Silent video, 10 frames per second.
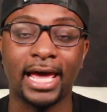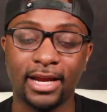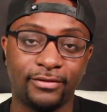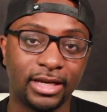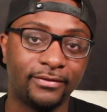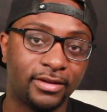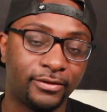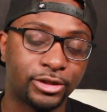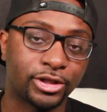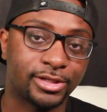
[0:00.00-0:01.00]
And if you have any
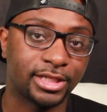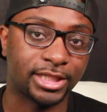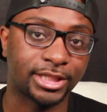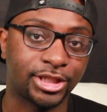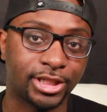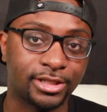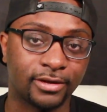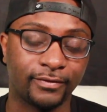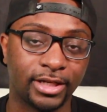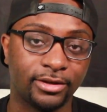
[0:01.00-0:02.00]
future suggestions
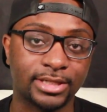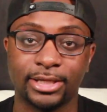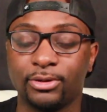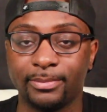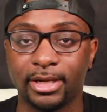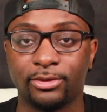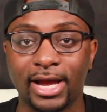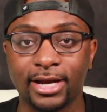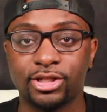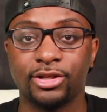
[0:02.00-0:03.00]
of videos that you want me to
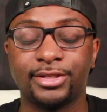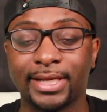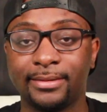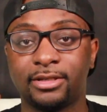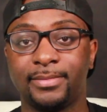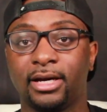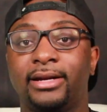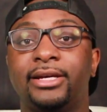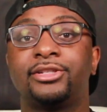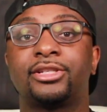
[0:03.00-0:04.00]
react to, send them to me
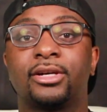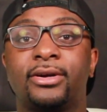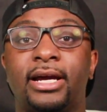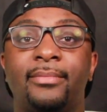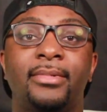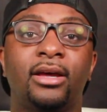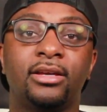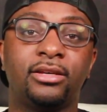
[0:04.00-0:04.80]
on Instagram.